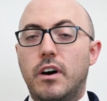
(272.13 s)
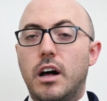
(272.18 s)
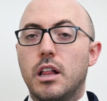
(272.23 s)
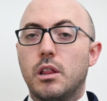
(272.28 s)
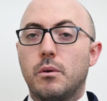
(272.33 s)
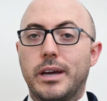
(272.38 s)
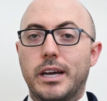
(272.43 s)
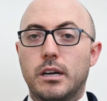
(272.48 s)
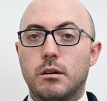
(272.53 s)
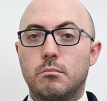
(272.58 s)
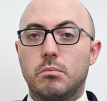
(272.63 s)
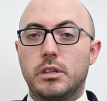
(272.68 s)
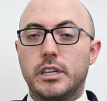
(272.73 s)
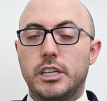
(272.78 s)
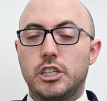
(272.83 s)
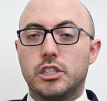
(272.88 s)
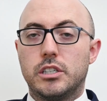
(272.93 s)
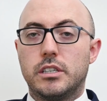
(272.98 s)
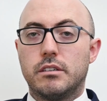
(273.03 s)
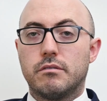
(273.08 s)
following
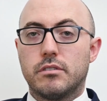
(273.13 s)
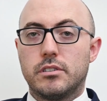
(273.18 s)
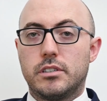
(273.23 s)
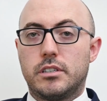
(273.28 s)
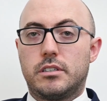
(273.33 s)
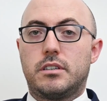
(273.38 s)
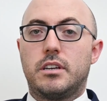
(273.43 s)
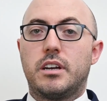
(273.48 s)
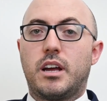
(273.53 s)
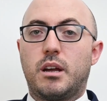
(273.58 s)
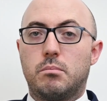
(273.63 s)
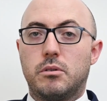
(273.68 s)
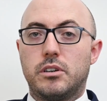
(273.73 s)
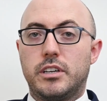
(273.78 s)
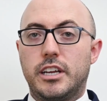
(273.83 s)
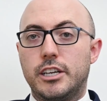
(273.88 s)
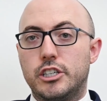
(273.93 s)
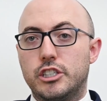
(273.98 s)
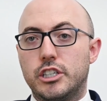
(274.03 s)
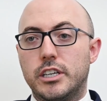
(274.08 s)
completion of resistant
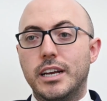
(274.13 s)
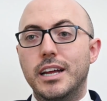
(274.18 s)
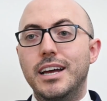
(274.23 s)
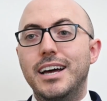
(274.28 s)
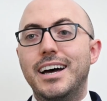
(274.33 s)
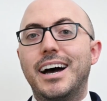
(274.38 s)
hypertension.